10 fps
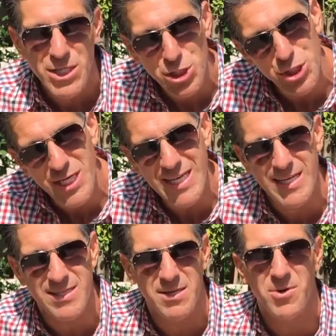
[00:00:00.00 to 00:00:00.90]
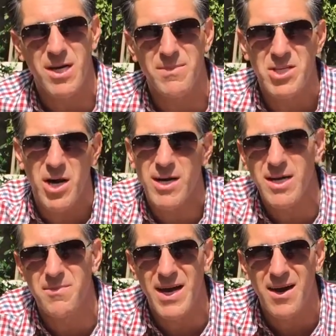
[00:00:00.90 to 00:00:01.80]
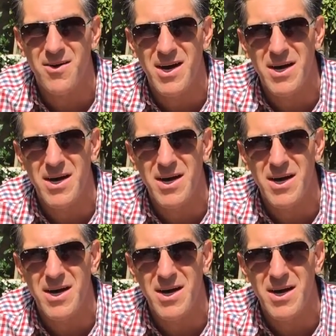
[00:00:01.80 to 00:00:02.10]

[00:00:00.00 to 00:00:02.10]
genus, and we're going to be talking about